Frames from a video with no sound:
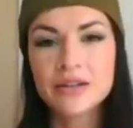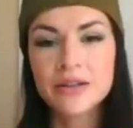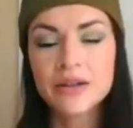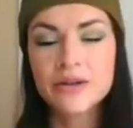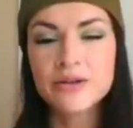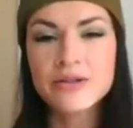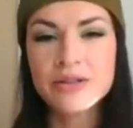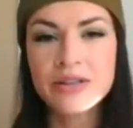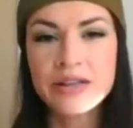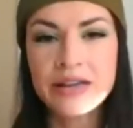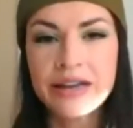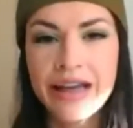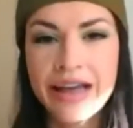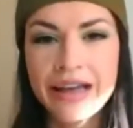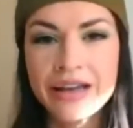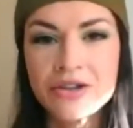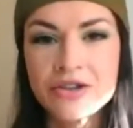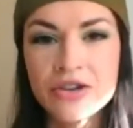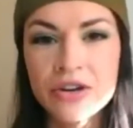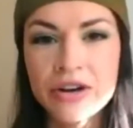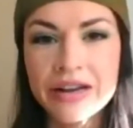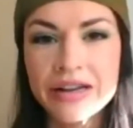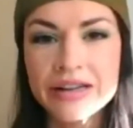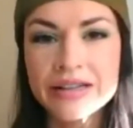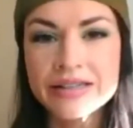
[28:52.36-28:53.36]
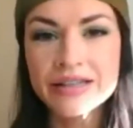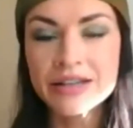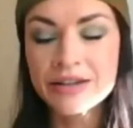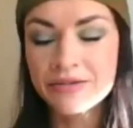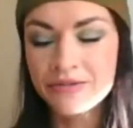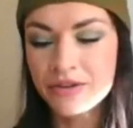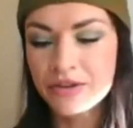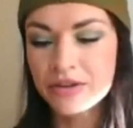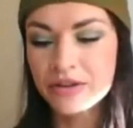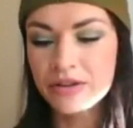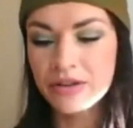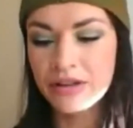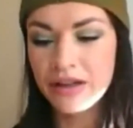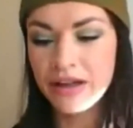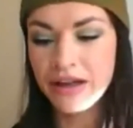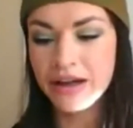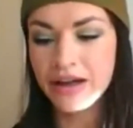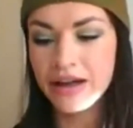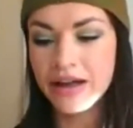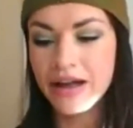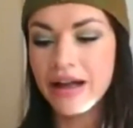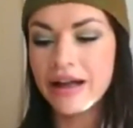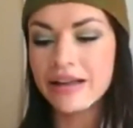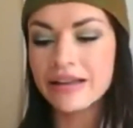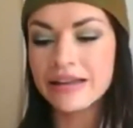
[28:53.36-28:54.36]
closing, Andreas, if you'll
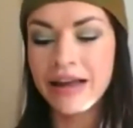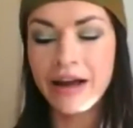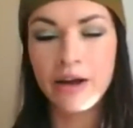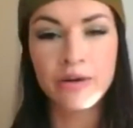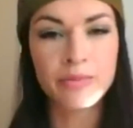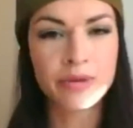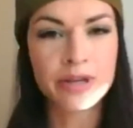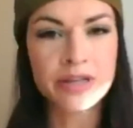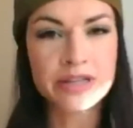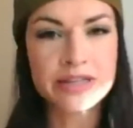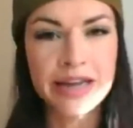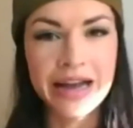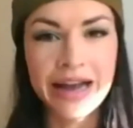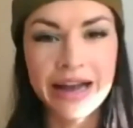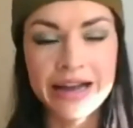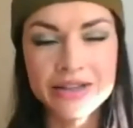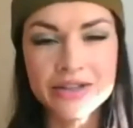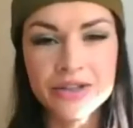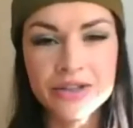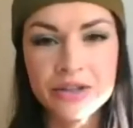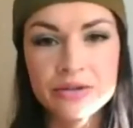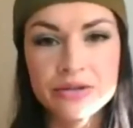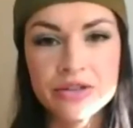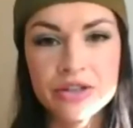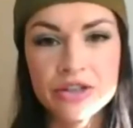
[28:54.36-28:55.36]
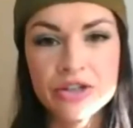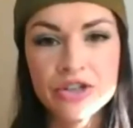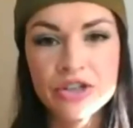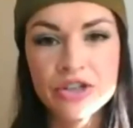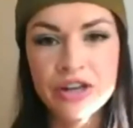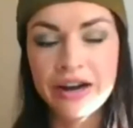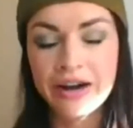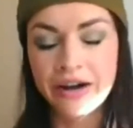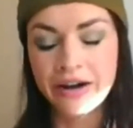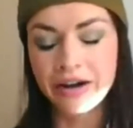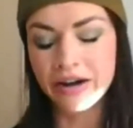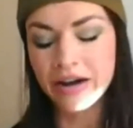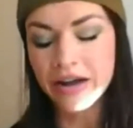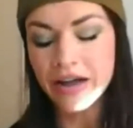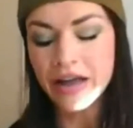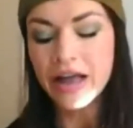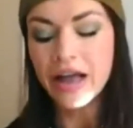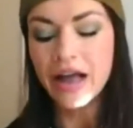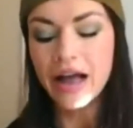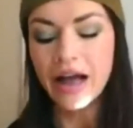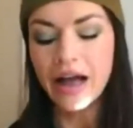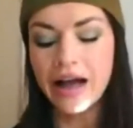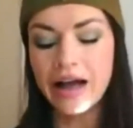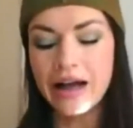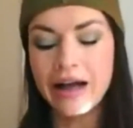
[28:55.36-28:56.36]
allow me to ask you to share,
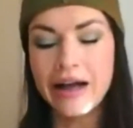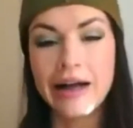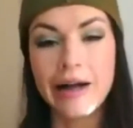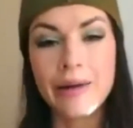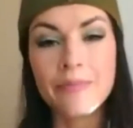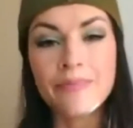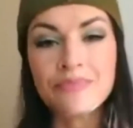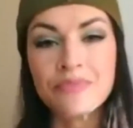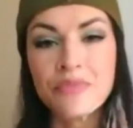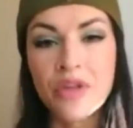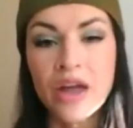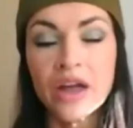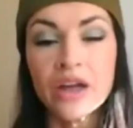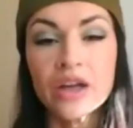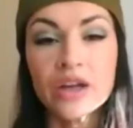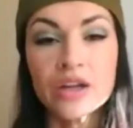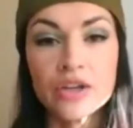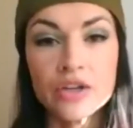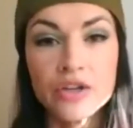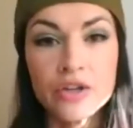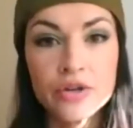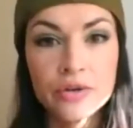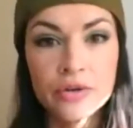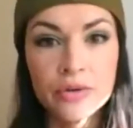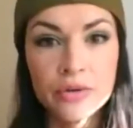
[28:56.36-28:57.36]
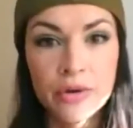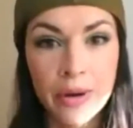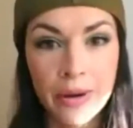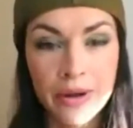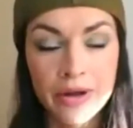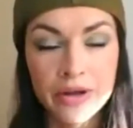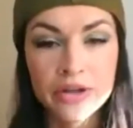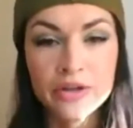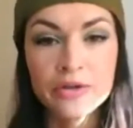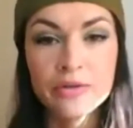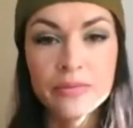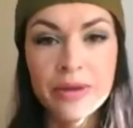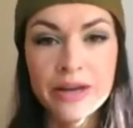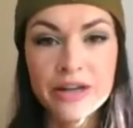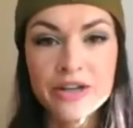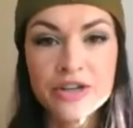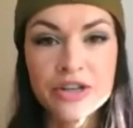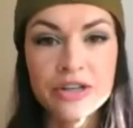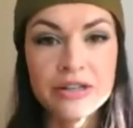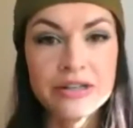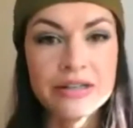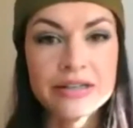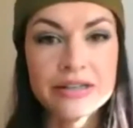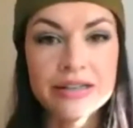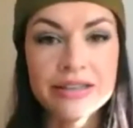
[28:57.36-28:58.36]
you
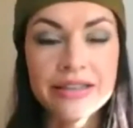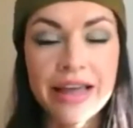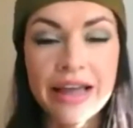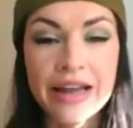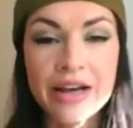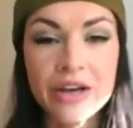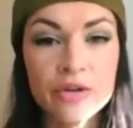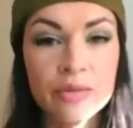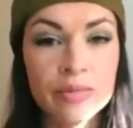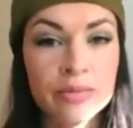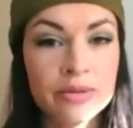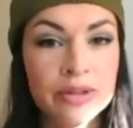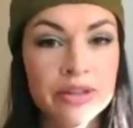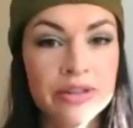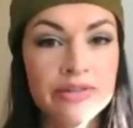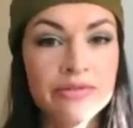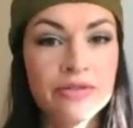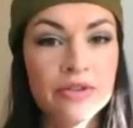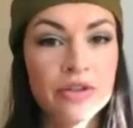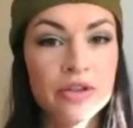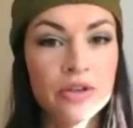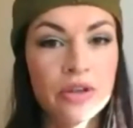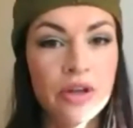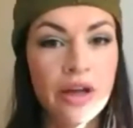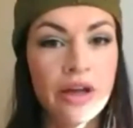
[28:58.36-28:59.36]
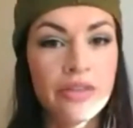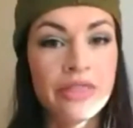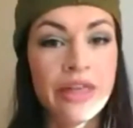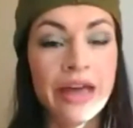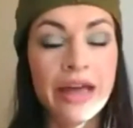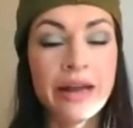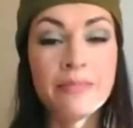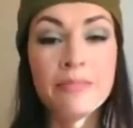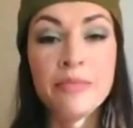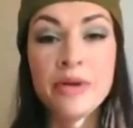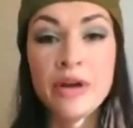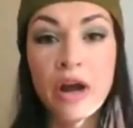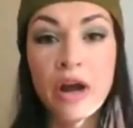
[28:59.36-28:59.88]
mentioned that you believe that